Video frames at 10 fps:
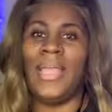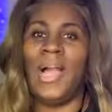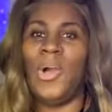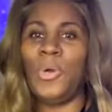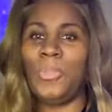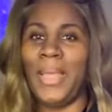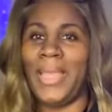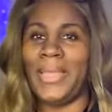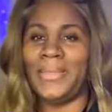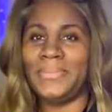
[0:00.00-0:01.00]
a whole
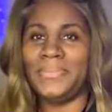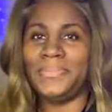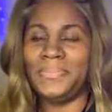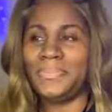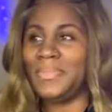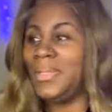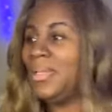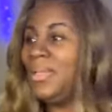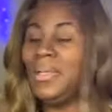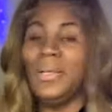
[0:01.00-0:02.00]
pack.
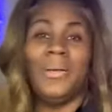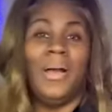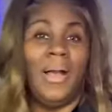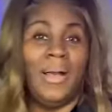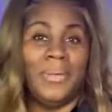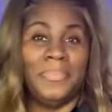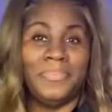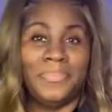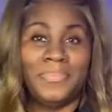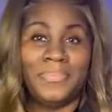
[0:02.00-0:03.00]

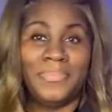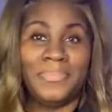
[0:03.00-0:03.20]
Well,